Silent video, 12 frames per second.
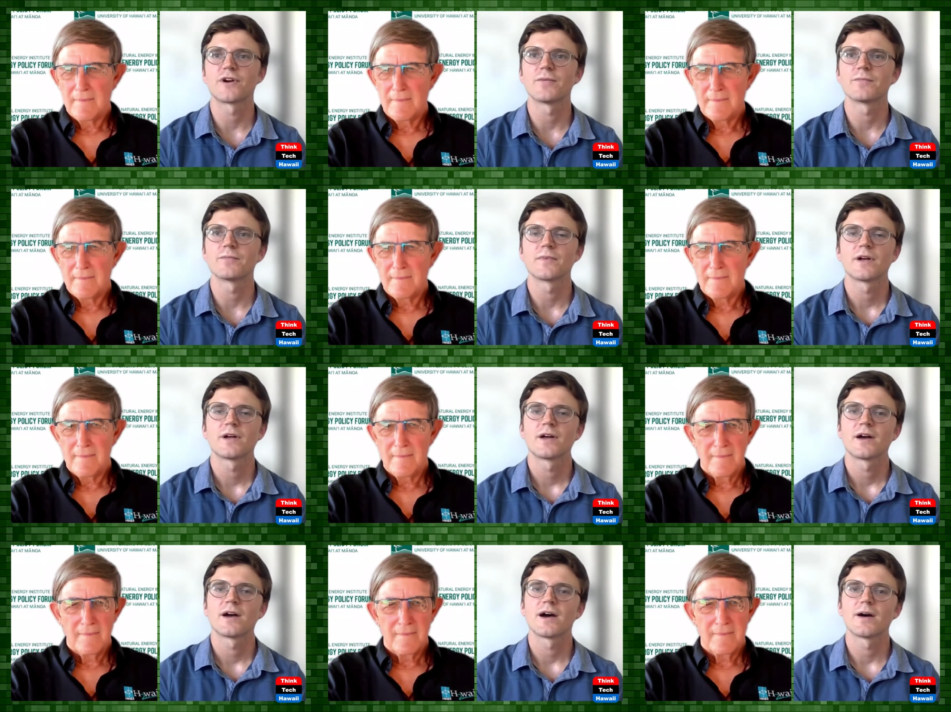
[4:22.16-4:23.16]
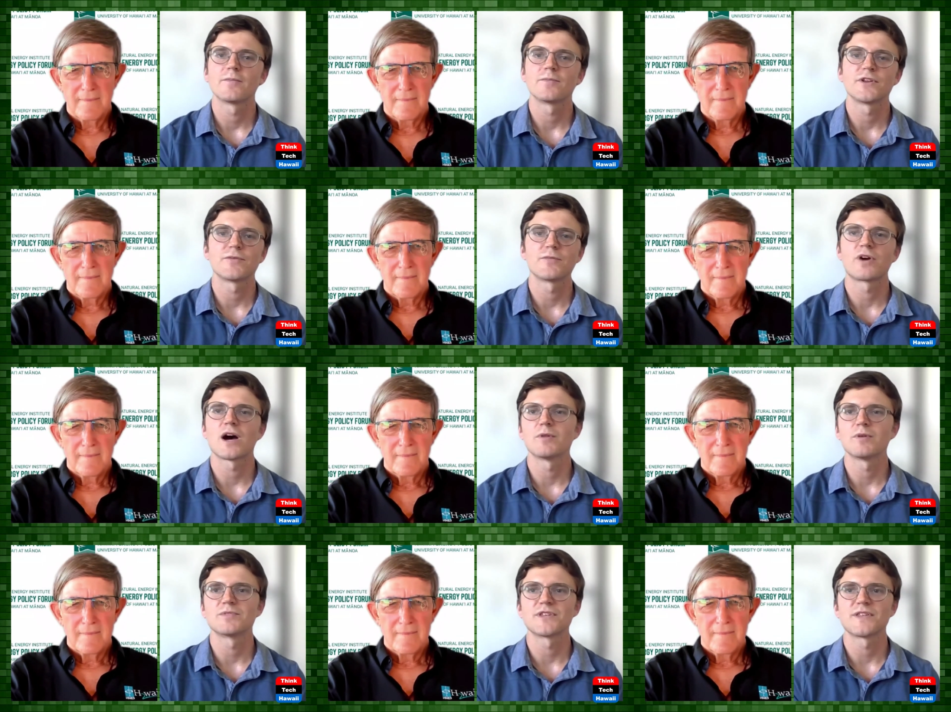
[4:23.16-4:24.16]
Speaker 1: from um, different
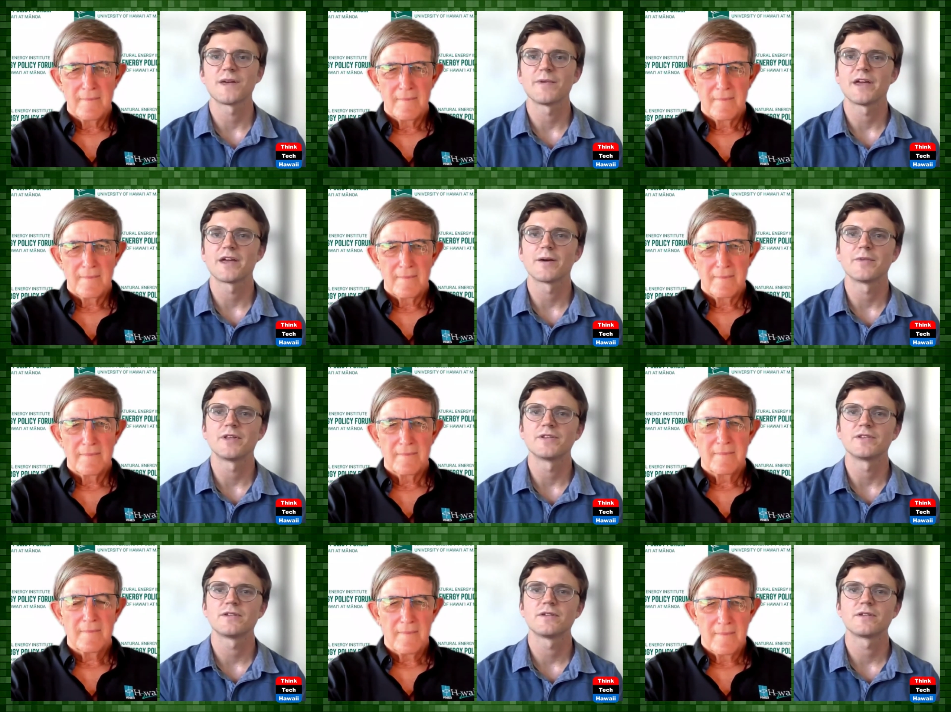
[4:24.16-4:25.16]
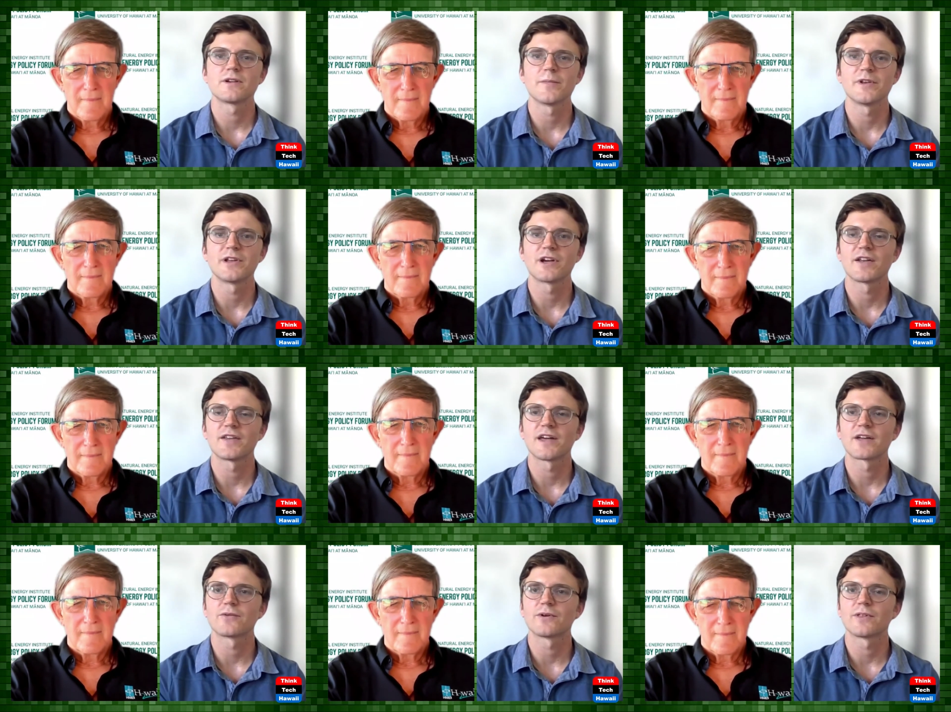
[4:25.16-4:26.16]
problems that they may come in come into
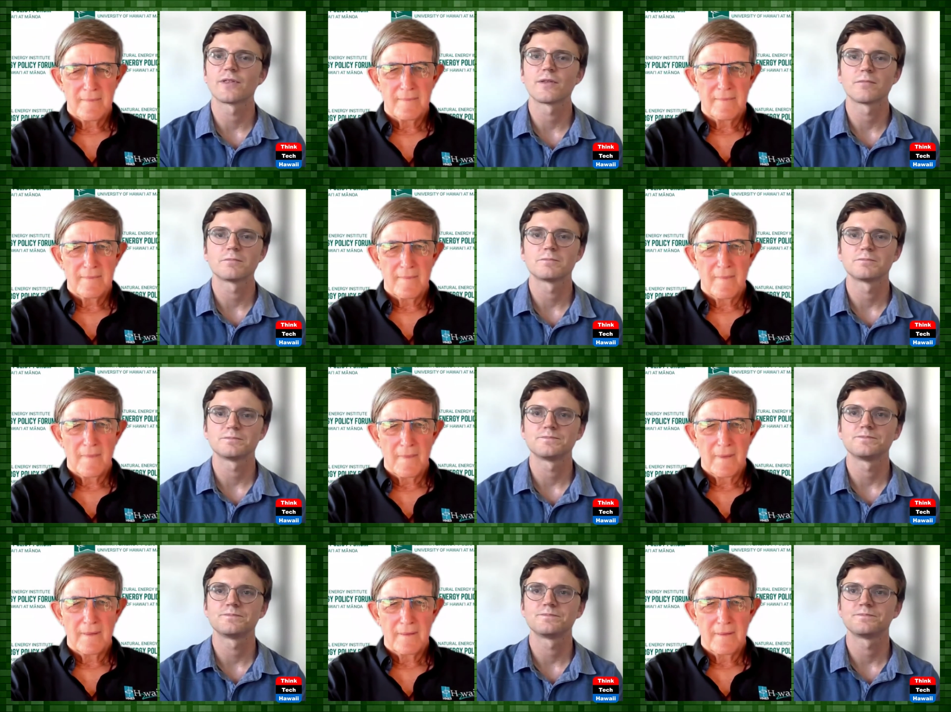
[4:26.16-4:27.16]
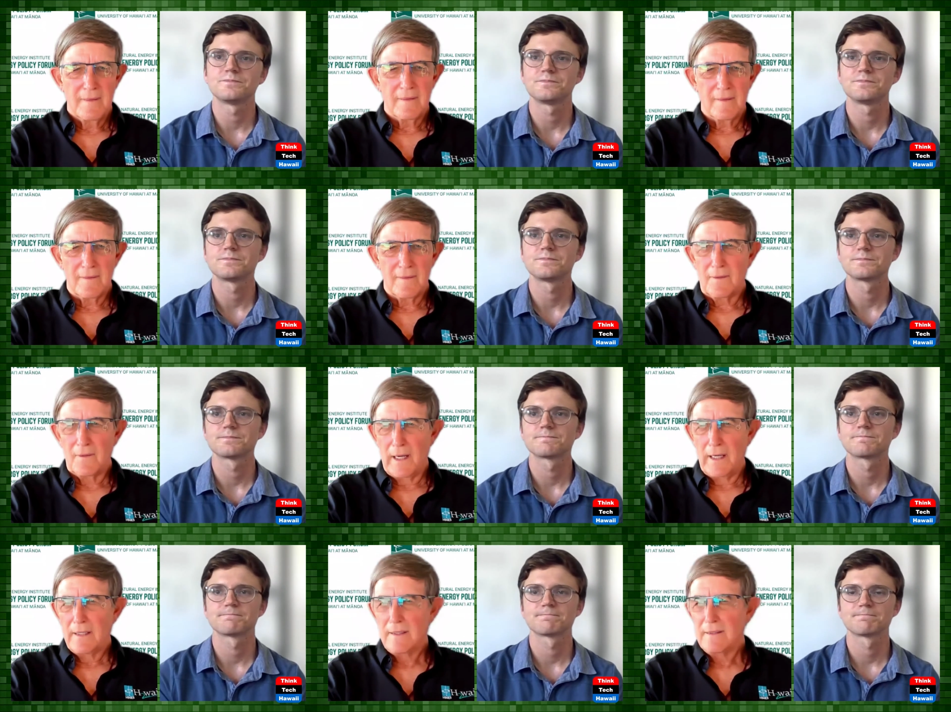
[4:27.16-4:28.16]
contact with.
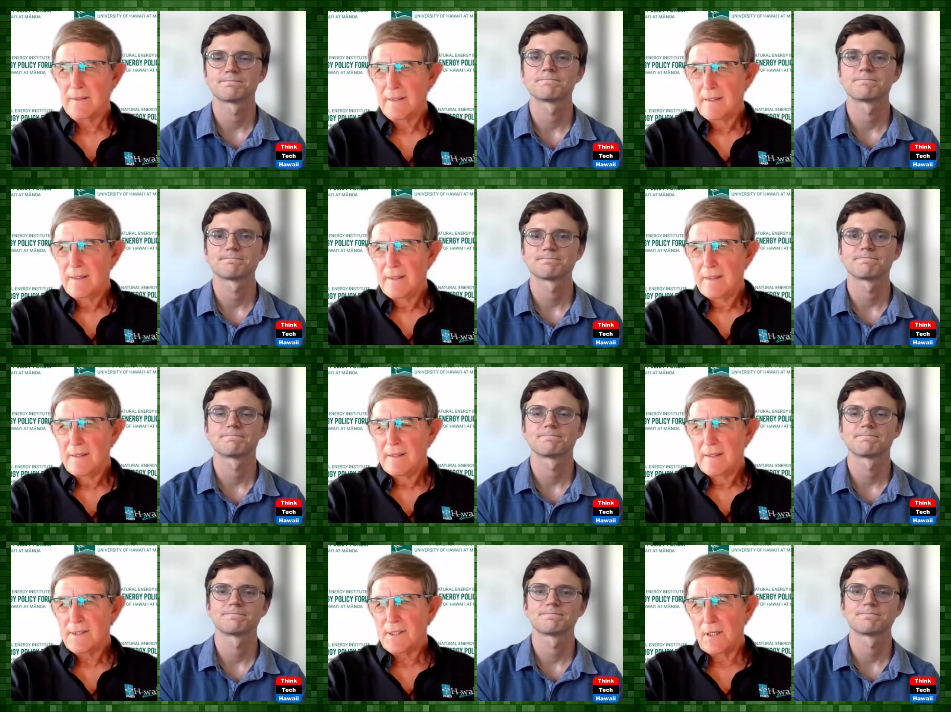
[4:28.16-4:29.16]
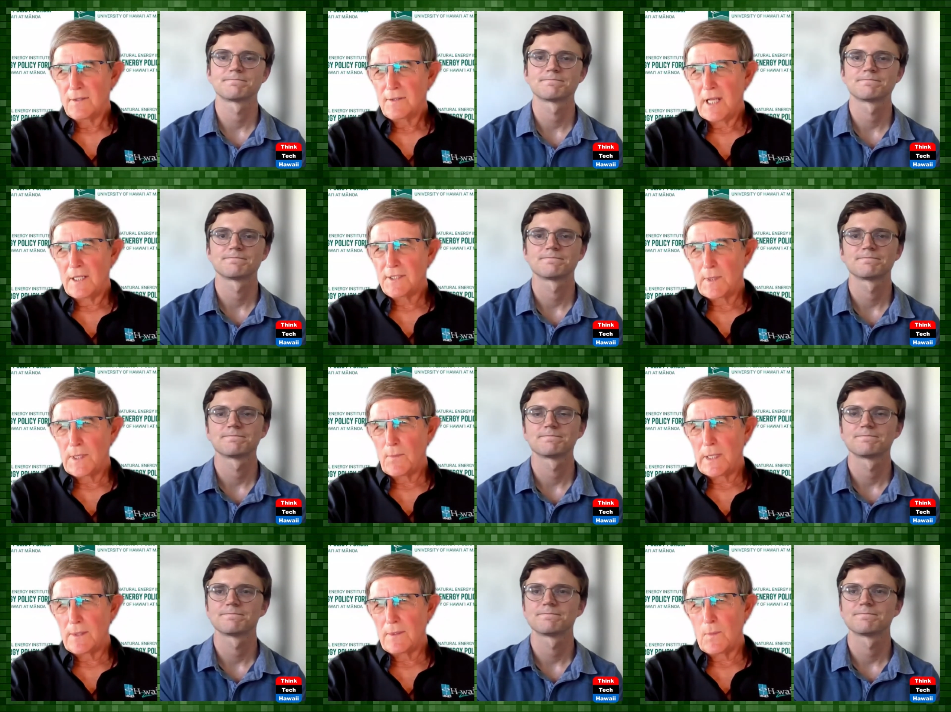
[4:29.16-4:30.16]
Speaker 2: Great. So tell us what
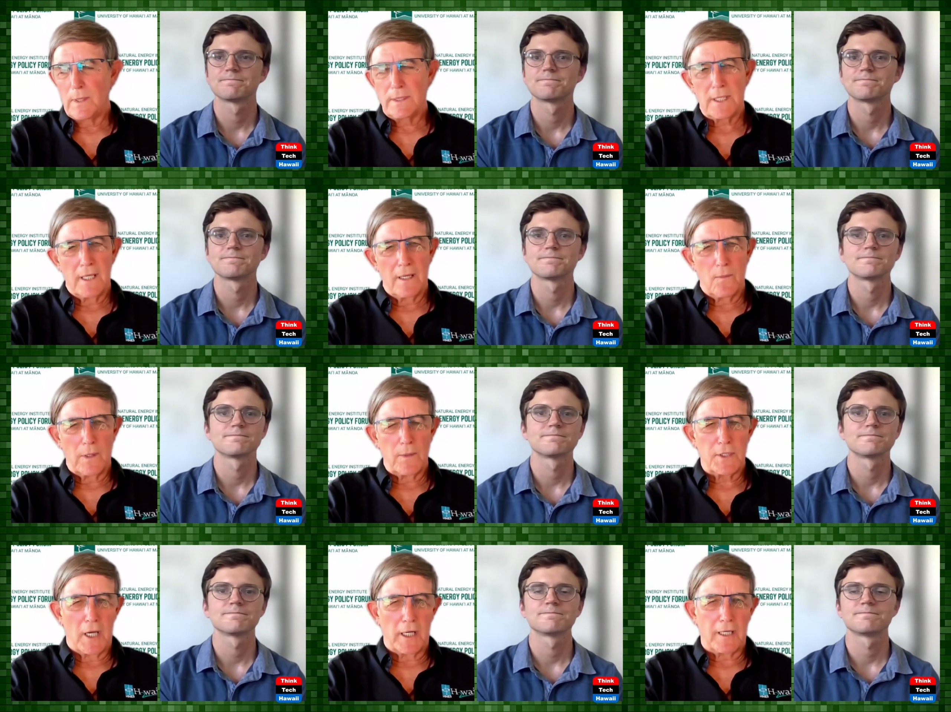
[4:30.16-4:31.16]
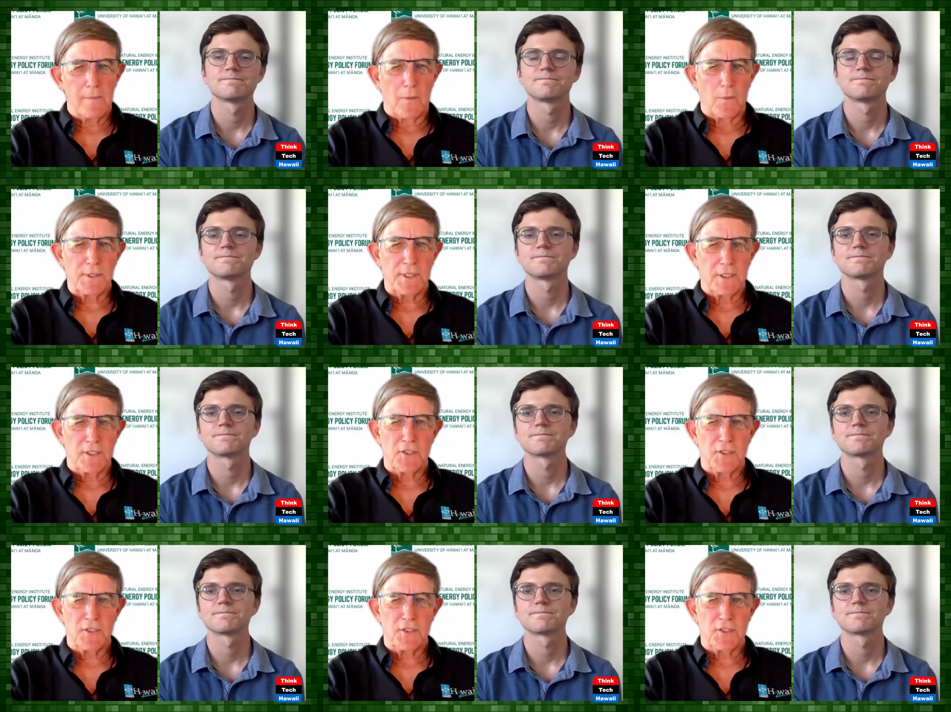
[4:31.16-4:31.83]
what what uh, what are we talking about? When we say